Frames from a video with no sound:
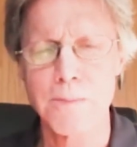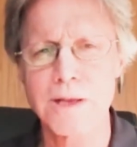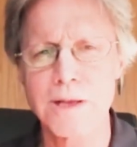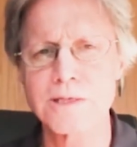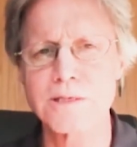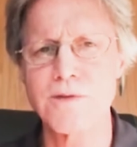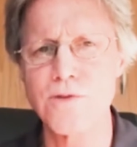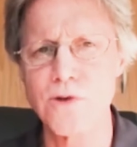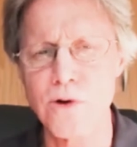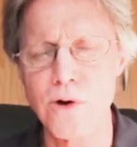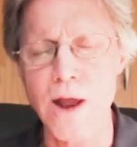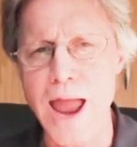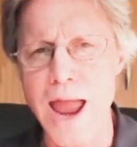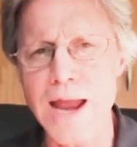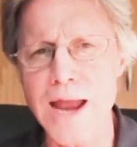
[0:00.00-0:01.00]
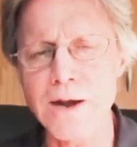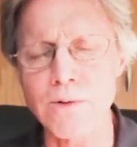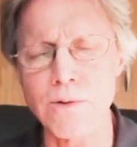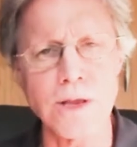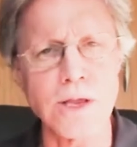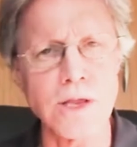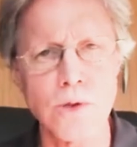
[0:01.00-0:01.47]
Because if you're
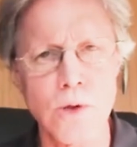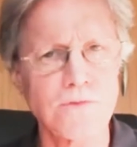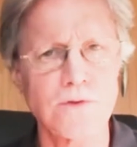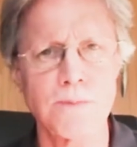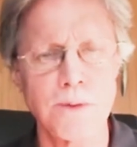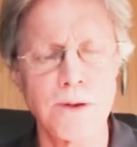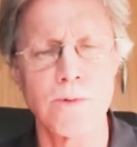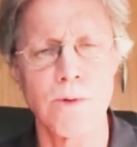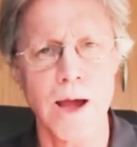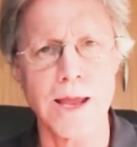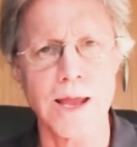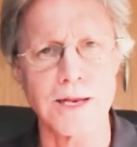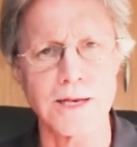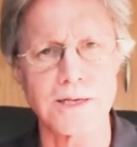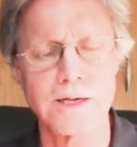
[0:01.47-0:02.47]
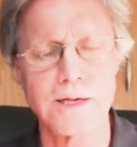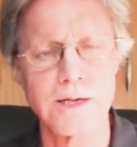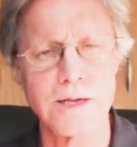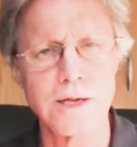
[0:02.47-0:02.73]
angry, you have to be right.